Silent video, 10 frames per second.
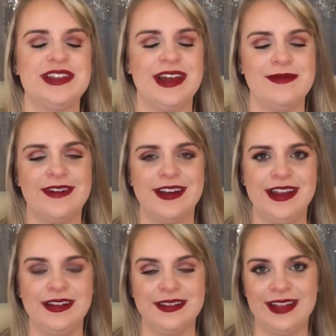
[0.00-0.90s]
I'm very
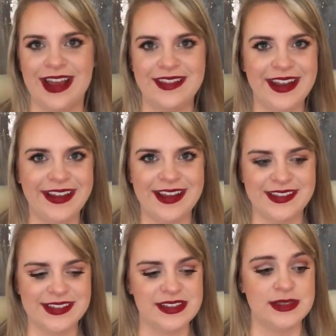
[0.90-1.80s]
glad that I got
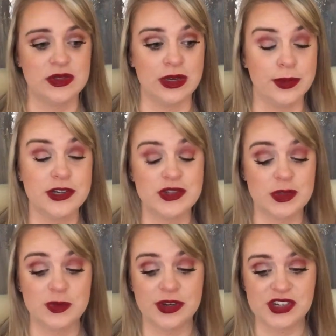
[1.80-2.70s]
this because I was going to purchase
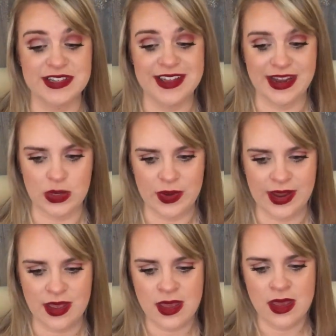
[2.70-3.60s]
those brush heads anyway,